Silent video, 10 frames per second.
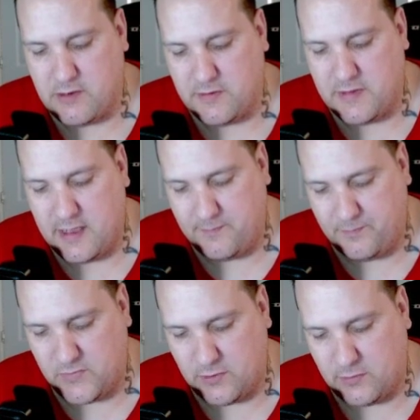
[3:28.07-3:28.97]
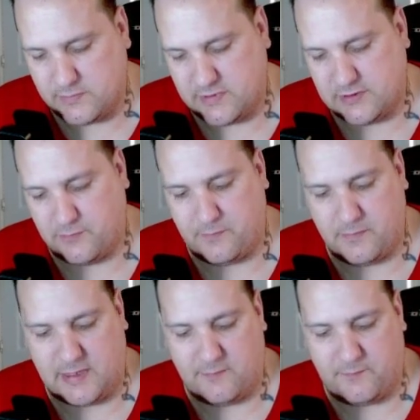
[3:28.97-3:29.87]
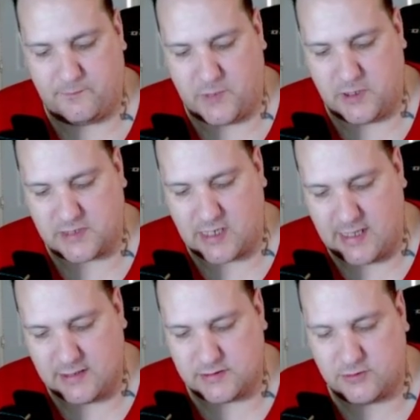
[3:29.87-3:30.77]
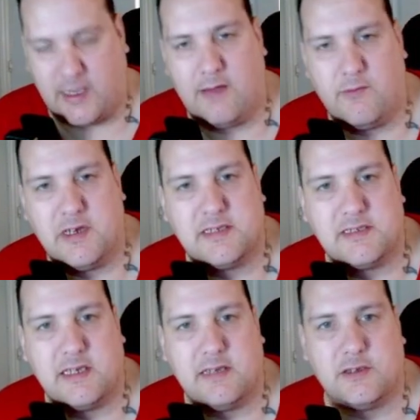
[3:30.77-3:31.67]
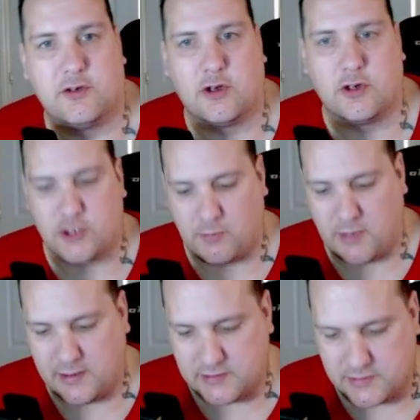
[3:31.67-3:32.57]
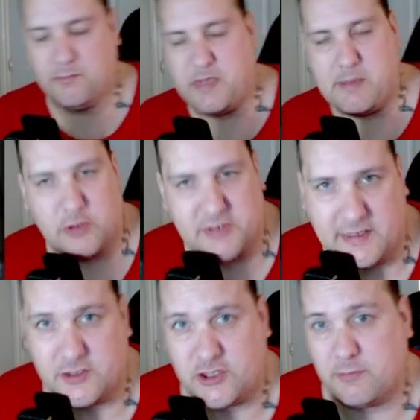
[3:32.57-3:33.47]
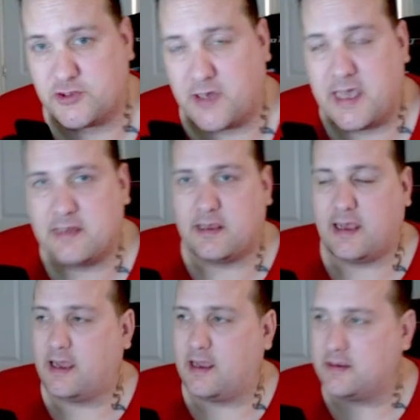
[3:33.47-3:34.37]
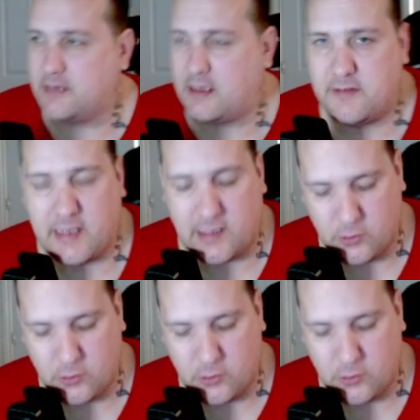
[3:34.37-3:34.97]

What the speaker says: and there. Obviously, as you at first glance, you can't really see that you've got shock mines. People tend to jump straight in, and yeah, they get caught